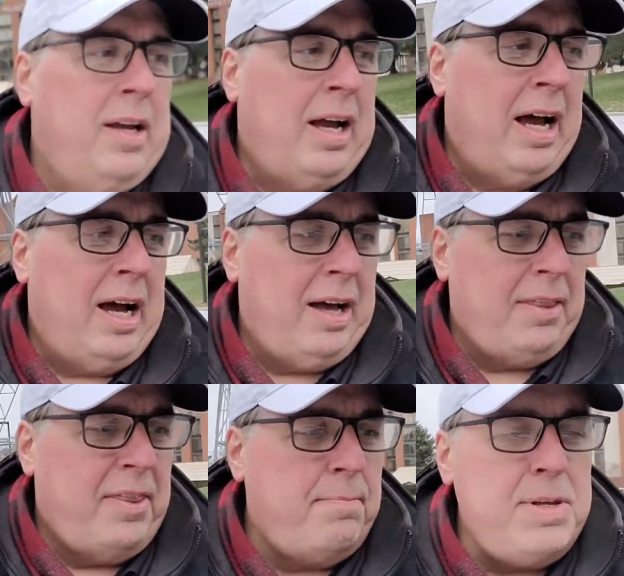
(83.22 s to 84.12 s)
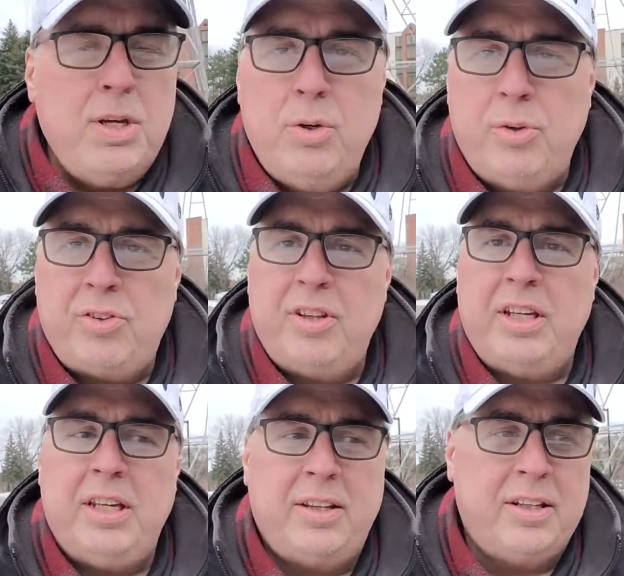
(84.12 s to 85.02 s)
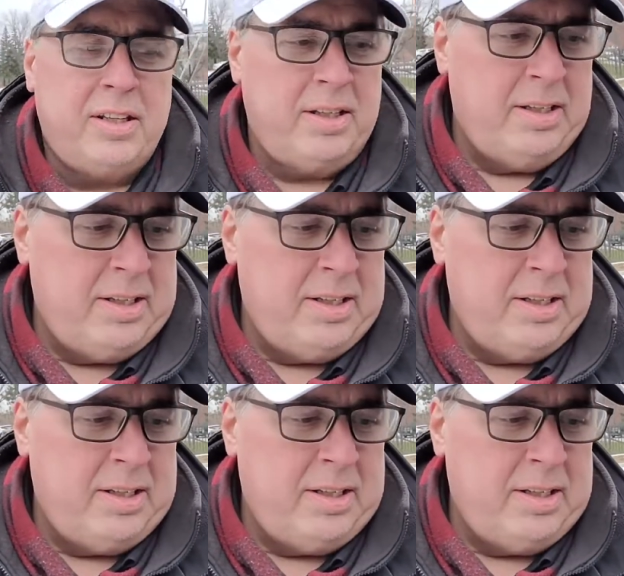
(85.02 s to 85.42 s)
Uh, the muse, the, the,